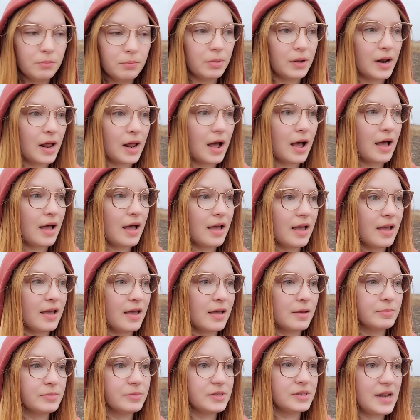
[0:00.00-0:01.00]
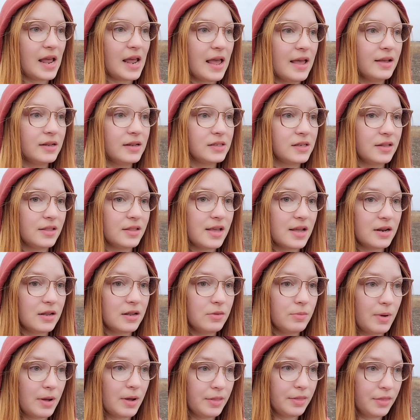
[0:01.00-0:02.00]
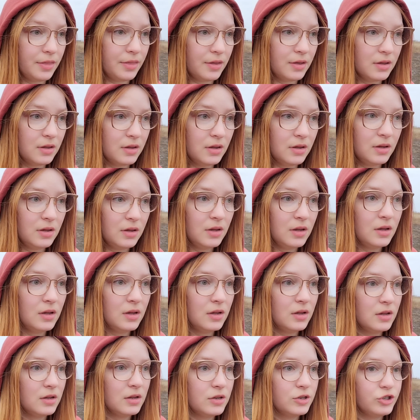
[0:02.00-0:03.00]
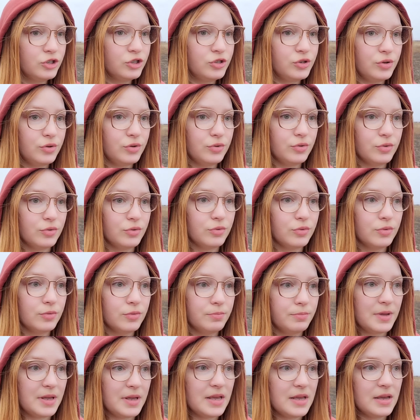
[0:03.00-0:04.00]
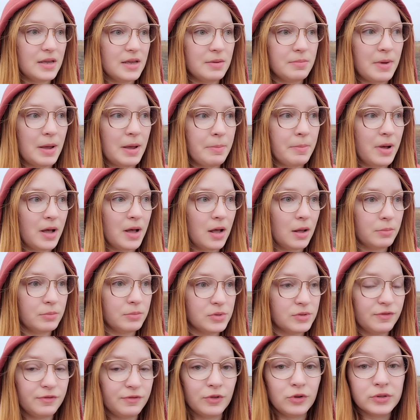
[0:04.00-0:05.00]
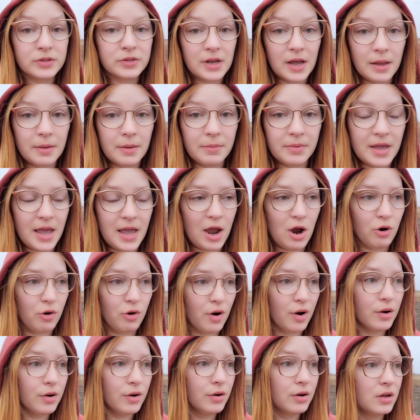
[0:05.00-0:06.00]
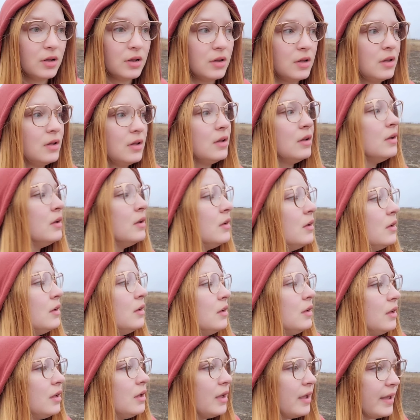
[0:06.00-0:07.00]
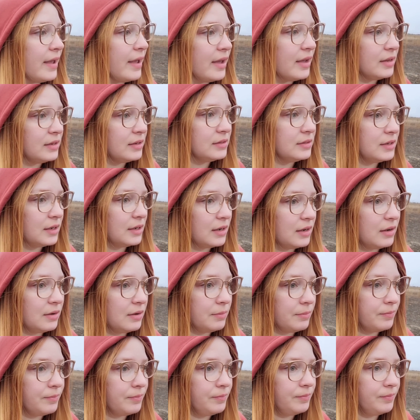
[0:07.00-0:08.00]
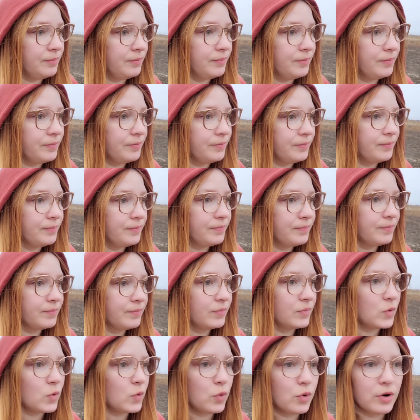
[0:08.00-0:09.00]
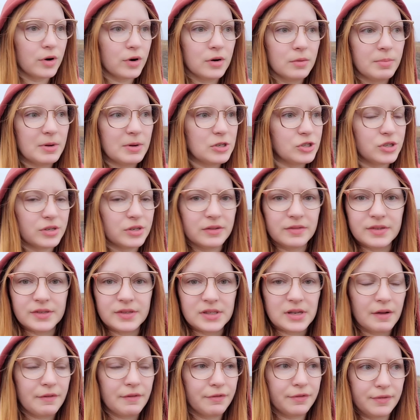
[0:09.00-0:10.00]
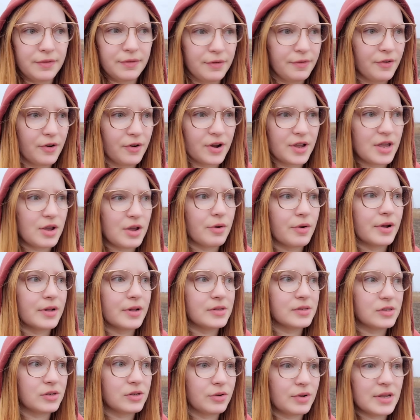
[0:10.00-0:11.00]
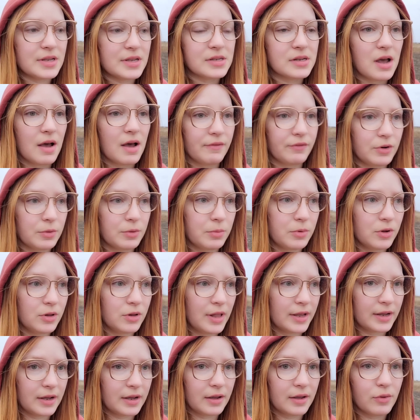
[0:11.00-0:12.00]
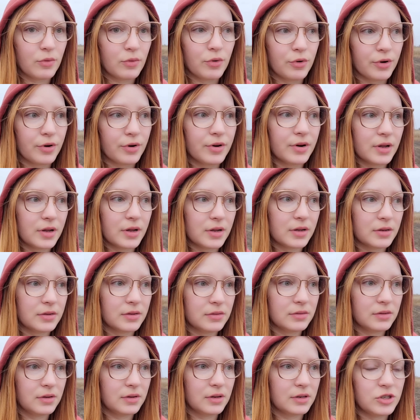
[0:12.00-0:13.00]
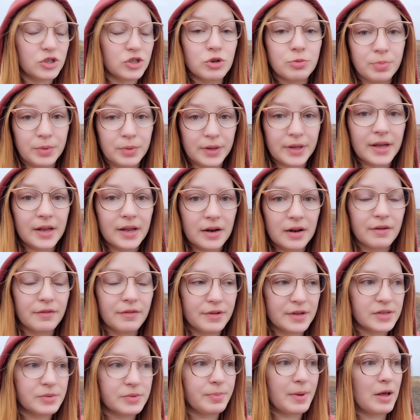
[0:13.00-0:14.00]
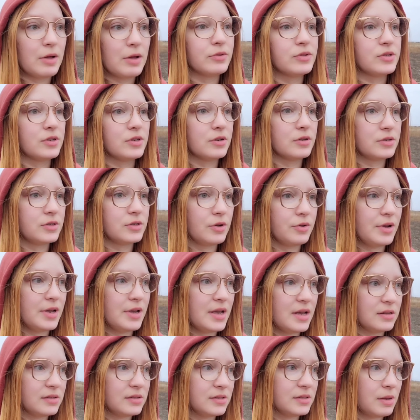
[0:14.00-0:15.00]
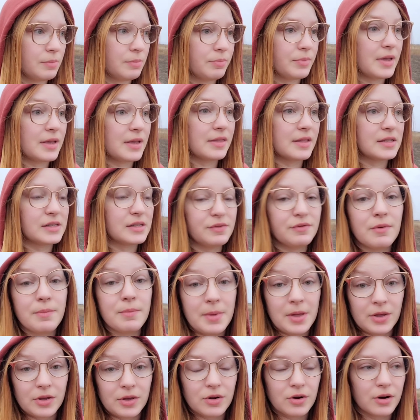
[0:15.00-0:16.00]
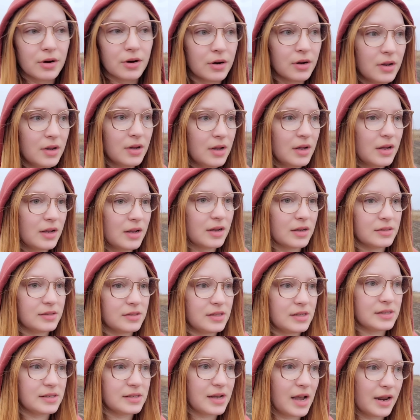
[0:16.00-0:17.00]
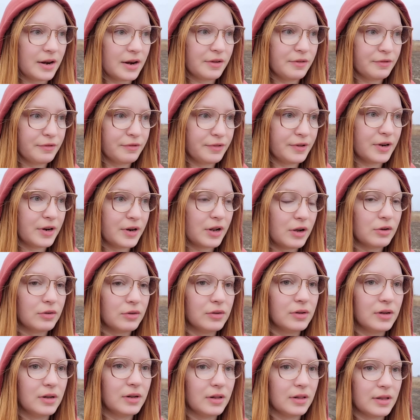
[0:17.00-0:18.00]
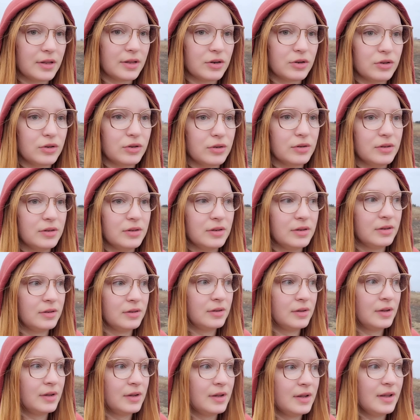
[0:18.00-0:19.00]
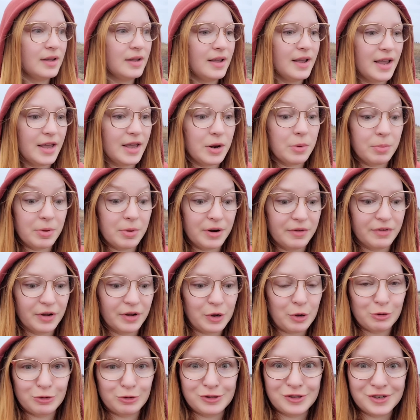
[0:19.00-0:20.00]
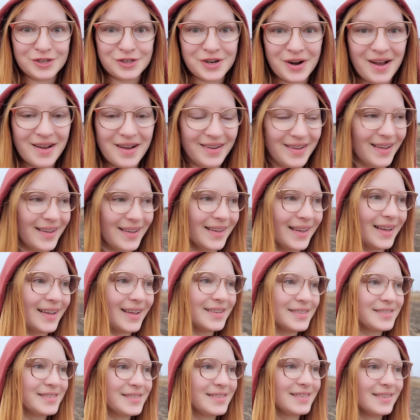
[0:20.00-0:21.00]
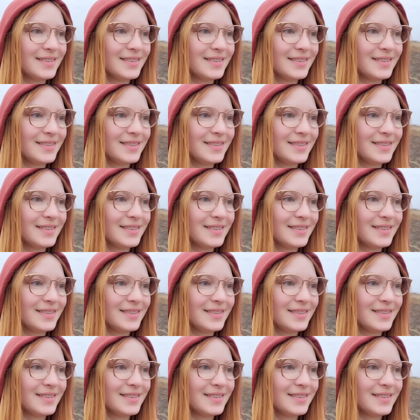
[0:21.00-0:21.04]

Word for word: But I am staying to the end of the month to be my mom's full-time carer, and ordered a bunch of stuff for Kieran so he's comfortable. Like, I ordered a duplicate of his bouncer so he has something that's familiar, because he's kind of, you know, a little in a bit of a culture shock, I guess.